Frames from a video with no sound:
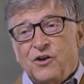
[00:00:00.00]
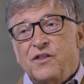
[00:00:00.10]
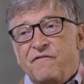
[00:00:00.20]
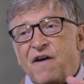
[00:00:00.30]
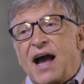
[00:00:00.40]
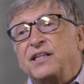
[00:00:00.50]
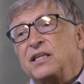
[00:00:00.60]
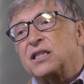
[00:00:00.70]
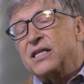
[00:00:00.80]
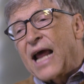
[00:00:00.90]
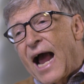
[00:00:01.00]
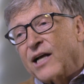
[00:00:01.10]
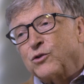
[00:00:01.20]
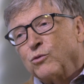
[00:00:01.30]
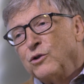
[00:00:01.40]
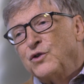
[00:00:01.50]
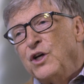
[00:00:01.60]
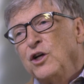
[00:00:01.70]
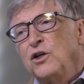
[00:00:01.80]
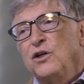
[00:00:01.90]
know, the fact that the tax rules
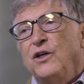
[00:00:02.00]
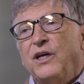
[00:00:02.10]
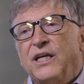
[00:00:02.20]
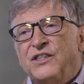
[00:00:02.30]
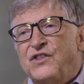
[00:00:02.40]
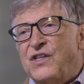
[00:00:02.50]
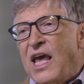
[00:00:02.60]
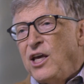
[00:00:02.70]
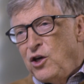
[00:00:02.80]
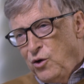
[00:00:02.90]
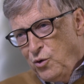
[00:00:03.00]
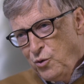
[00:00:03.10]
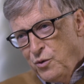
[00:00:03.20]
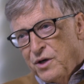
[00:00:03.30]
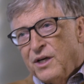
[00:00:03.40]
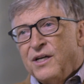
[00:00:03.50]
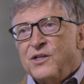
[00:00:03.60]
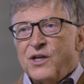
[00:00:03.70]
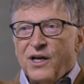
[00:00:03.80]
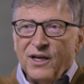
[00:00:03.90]
incent you
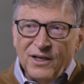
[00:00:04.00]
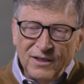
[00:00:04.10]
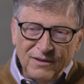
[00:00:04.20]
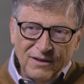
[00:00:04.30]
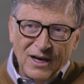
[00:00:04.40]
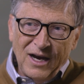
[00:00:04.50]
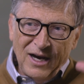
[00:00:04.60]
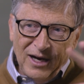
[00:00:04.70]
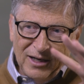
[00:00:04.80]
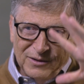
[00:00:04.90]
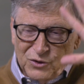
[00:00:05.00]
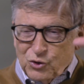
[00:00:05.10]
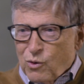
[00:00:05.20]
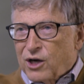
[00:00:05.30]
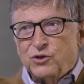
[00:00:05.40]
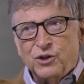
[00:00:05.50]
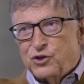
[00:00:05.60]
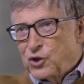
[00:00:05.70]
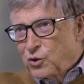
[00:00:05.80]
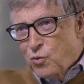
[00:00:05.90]
to structure in a
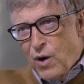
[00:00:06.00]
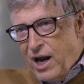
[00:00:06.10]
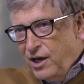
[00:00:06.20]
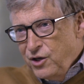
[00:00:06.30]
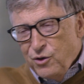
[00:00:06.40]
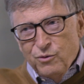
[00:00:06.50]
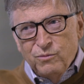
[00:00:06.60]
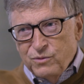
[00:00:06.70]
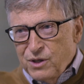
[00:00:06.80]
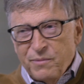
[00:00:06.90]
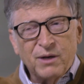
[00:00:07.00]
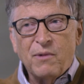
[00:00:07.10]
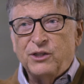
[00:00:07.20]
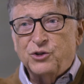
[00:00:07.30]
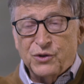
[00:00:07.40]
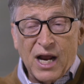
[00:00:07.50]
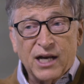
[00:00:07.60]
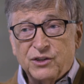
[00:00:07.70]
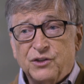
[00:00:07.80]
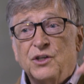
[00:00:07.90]
certain way and you to minimize your
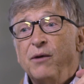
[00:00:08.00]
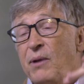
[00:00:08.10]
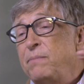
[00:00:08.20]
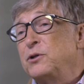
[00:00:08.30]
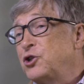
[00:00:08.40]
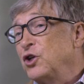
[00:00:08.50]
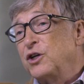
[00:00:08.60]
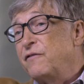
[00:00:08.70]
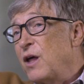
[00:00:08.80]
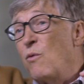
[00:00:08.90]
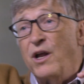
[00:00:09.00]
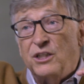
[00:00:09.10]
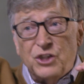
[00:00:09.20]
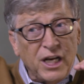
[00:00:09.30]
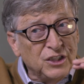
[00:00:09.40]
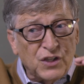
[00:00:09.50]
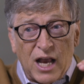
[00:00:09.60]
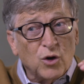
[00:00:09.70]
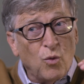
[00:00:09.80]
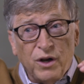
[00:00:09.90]
taxes, people should look if they want to change
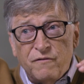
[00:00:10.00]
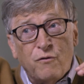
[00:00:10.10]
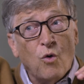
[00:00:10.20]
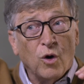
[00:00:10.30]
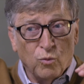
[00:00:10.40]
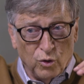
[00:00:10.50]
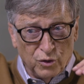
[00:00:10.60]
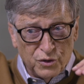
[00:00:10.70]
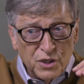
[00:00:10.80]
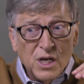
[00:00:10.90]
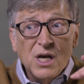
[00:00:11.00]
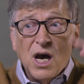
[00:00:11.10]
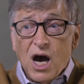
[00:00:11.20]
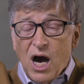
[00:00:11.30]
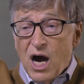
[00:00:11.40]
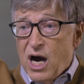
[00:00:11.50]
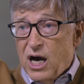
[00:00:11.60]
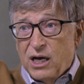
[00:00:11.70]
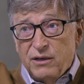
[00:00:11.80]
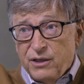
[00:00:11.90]
that going forward.
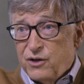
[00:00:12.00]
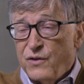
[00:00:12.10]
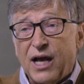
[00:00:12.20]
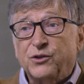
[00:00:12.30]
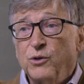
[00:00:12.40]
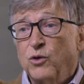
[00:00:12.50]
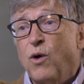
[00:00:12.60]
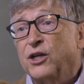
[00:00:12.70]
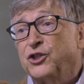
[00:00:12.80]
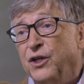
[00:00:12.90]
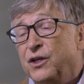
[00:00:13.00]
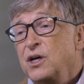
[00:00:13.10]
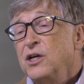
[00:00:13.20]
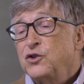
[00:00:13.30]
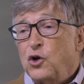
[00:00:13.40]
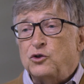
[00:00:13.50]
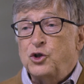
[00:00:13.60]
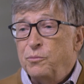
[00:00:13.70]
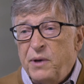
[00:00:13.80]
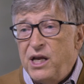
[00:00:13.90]
You know, that's a real question.
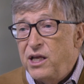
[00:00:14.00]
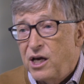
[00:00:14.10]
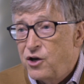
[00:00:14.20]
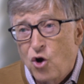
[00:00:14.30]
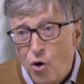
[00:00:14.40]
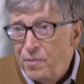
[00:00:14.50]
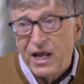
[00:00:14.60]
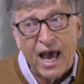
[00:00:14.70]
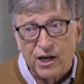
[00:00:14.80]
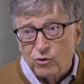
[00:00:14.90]
Social media, nobody had a